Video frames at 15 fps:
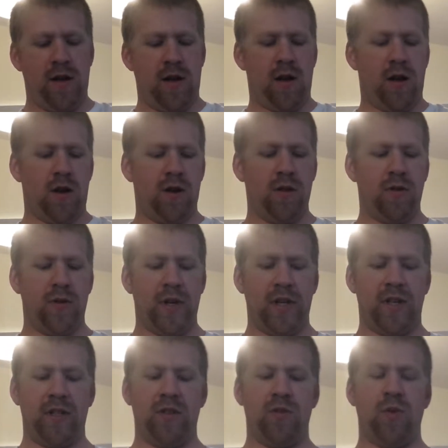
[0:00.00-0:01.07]
all the way
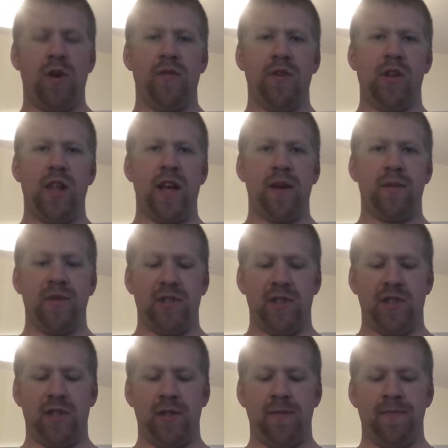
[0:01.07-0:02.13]
to the 12 o'clock
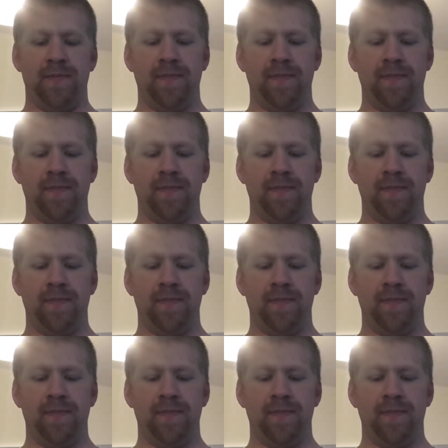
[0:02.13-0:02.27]
position.